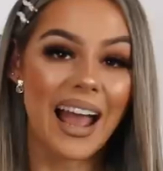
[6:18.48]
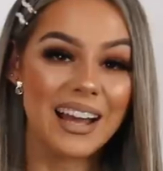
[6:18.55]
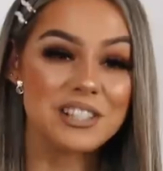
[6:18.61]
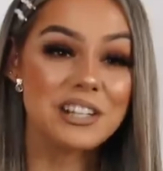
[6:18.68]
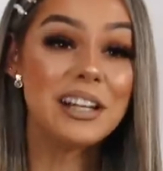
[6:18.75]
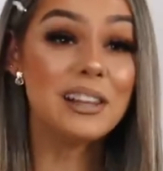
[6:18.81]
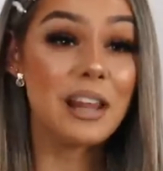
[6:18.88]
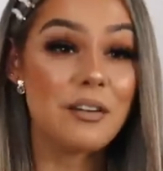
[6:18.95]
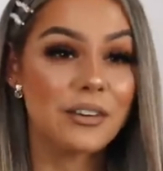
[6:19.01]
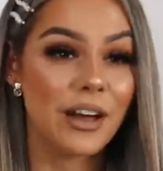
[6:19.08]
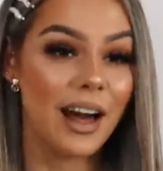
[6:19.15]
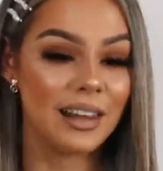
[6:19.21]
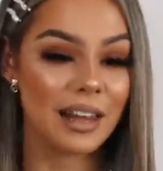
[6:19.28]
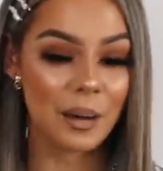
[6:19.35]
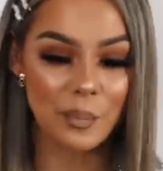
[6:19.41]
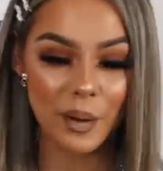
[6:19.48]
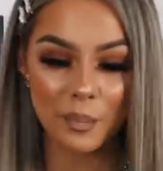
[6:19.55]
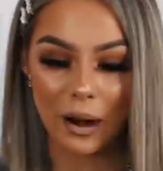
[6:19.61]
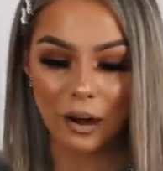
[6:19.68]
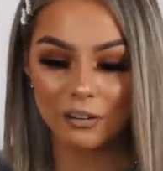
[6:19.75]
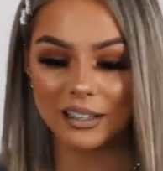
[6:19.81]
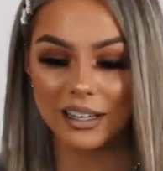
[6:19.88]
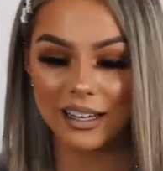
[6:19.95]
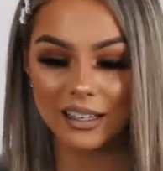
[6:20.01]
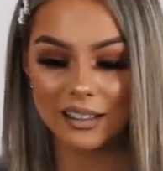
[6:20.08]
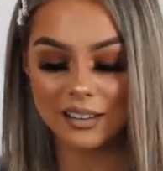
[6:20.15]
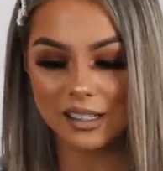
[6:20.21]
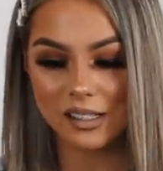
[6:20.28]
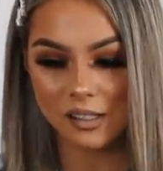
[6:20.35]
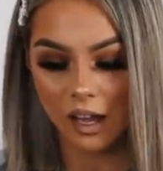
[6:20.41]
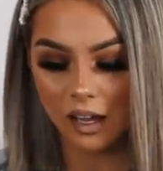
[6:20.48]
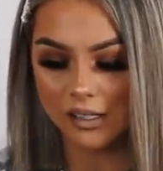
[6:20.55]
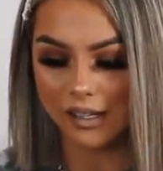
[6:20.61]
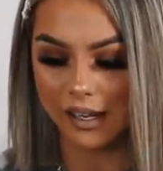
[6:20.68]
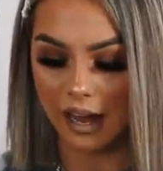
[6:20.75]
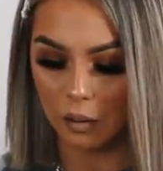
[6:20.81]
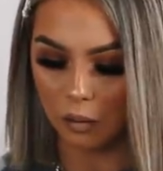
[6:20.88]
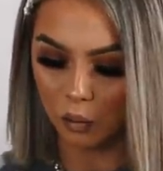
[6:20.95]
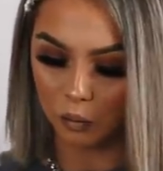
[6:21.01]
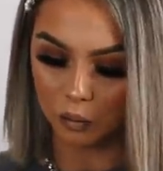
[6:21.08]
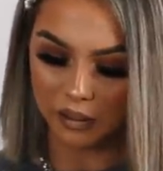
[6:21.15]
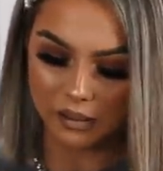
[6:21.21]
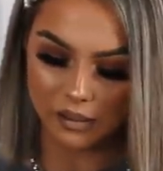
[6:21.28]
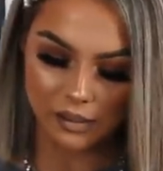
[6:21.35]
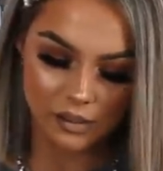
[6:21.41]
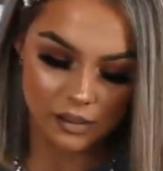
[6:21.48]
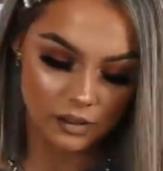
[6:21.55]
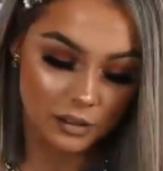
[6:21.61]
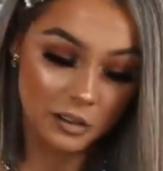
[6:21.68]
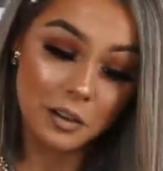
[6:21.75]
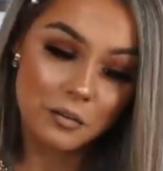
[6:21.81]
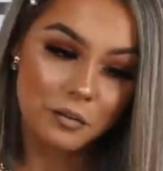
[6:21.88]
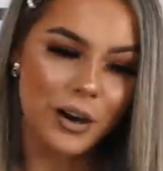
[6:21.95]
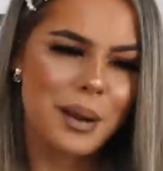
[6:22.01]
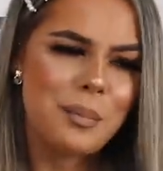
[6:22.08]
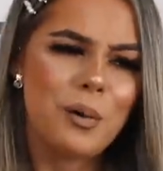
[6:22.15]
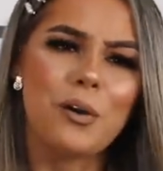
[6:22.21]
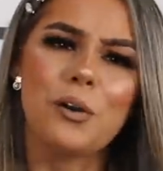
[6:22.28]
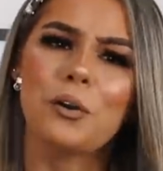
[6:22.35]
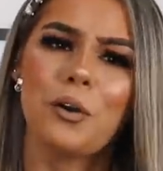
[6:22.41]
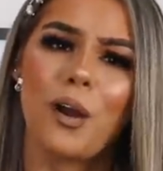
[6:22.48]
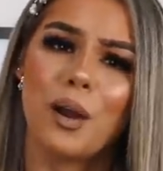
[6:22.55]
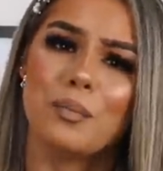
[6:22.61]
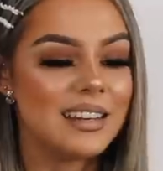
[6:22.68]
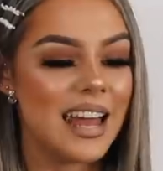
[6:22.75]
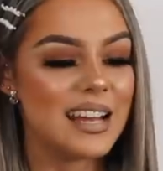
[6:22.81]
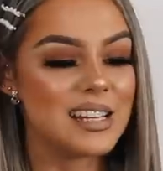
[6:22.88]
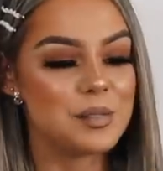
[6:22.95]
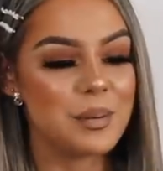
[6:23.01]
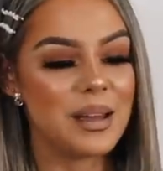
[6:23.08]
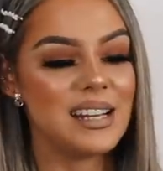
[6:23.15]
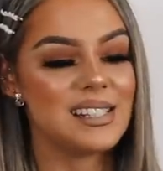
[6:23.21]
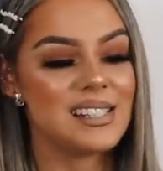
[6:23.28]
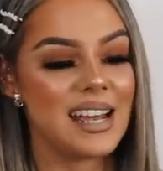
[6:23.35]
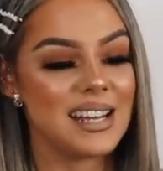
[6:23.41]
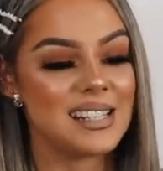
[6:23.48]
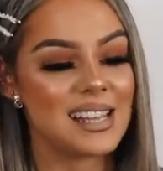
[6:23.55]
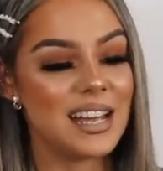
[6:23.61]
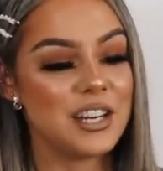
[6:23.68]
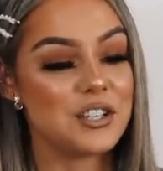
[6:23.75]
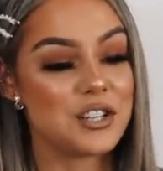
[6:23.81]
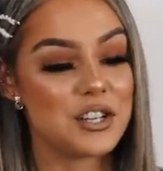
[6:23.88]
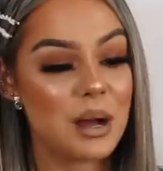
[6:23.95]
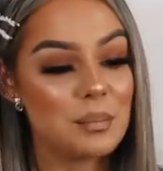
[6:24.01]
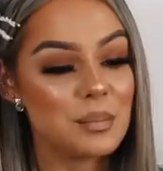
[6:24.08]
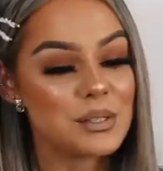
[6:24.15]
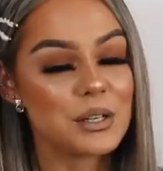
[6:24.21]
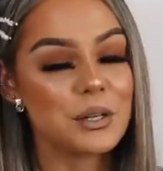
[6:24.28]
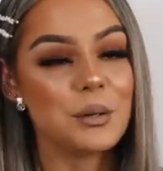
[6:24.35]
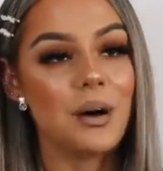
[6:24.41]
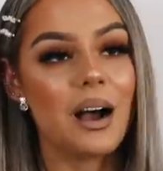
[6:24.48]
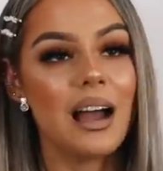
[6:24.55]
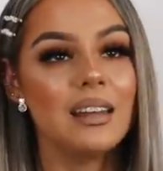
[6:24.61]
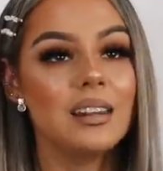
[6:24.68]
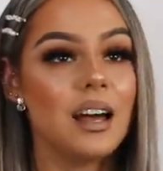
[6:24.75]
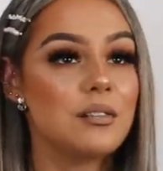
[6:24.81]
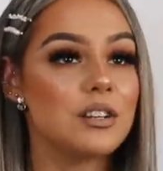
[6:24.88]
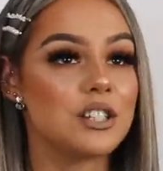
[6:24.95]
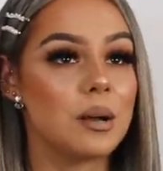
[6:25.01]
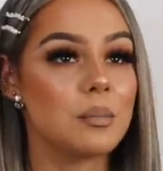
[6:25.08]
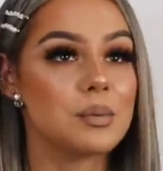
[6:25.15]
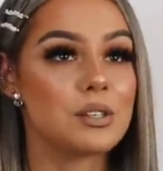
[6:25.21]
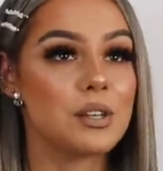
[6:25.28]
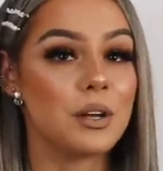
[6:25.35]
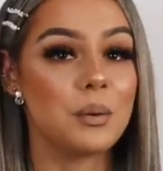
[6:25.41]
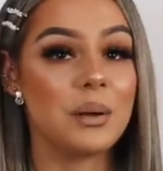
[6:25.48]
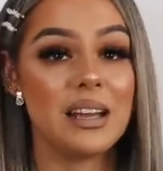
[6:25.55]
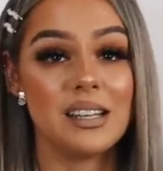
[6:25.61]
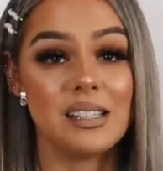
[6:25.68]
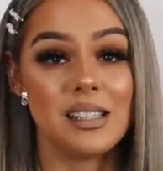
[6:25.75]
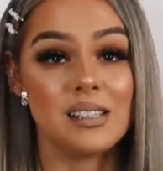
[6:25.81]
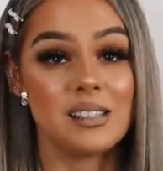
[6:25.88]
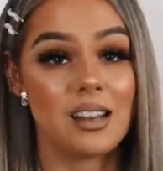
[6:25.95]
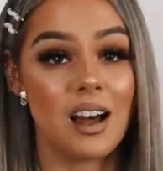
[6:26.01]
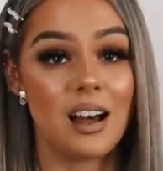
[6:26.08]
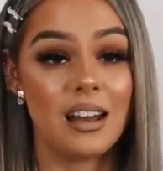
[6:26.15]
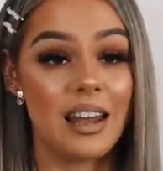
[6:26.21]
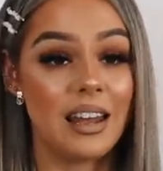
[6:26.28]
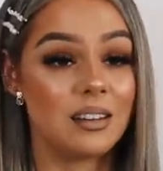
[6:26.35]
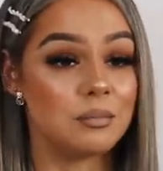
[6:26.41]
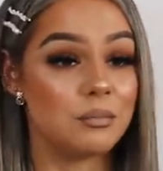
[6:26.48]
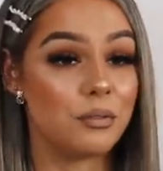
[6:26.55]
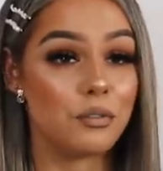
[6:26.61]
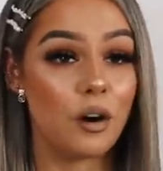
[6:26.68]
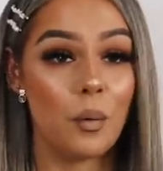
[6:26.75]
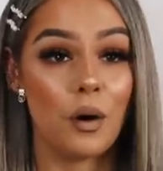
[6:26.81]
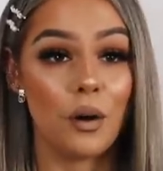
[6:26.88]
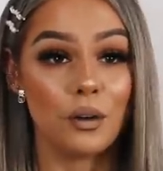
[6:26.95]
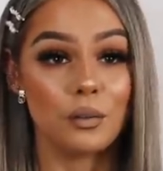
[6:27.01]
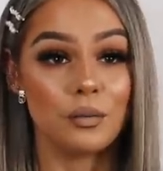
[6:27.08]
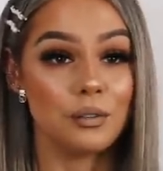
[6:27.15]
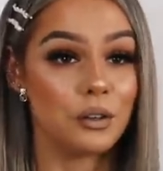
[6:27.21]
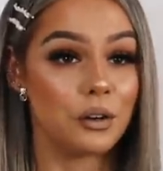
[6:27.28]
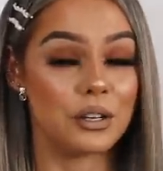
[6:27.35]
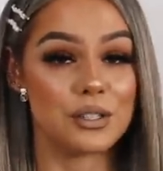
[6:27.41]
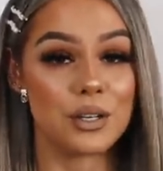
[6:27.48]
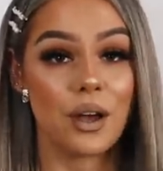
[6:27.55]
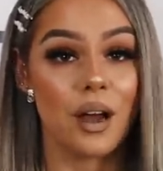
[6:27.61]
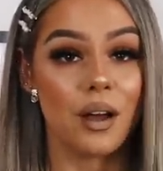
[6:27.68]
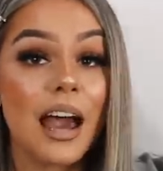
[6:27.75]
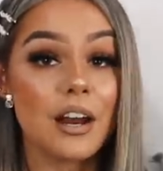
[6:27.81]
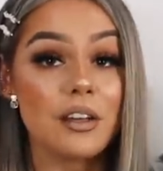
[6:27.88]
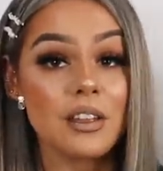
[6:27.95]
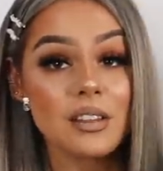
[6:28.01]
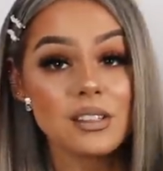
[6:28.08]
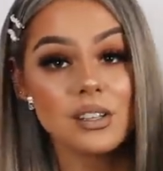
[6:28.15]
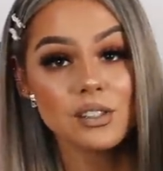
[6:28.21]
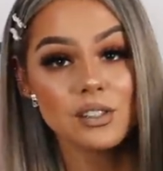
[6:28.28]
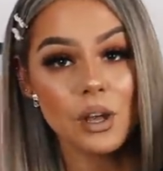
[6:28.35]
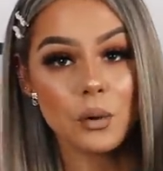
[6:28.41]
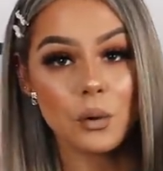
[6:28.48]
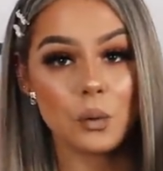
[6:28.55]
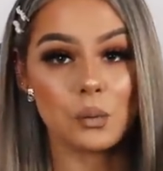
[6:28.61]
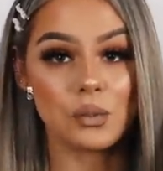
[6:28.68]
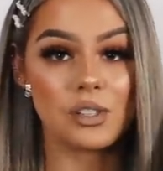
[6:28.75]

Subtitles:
I actually love color, but apparently this Nasty Gal haul is very monochrome. Next piece is a jumpsuit. I love a jumpsuit. Easy styling, throw on, you're good to go. And I think this is so cool.